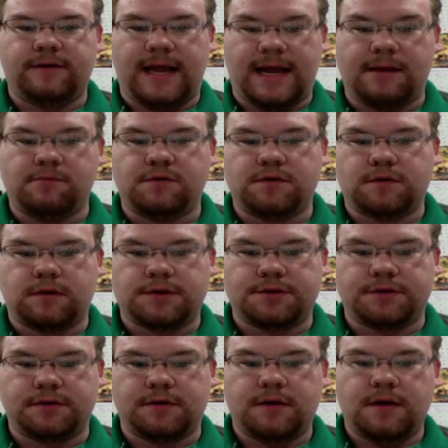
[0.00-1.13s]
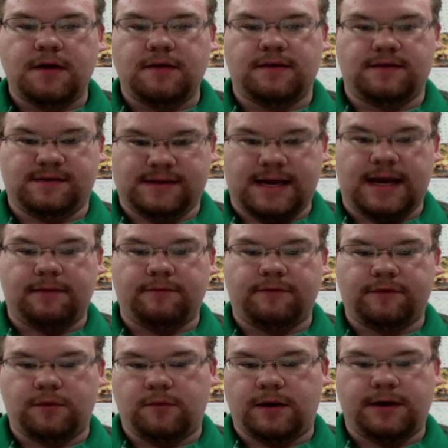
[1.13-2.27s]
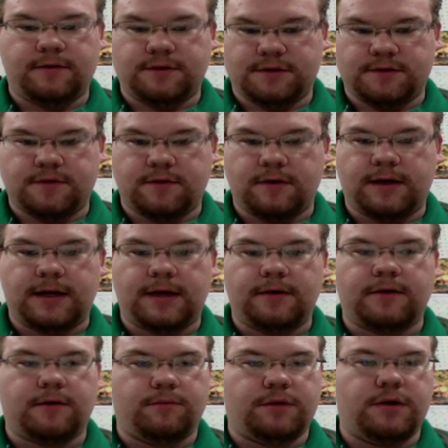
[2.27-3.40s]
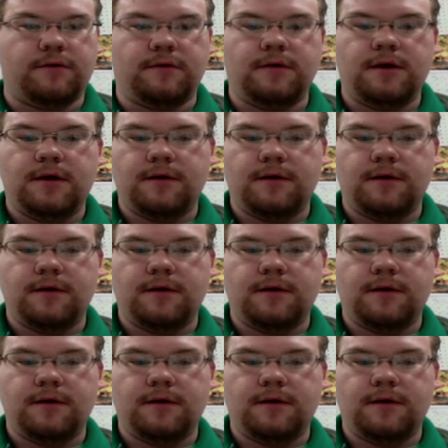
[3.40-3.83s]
name structure the same for when you're just storing it on your computer,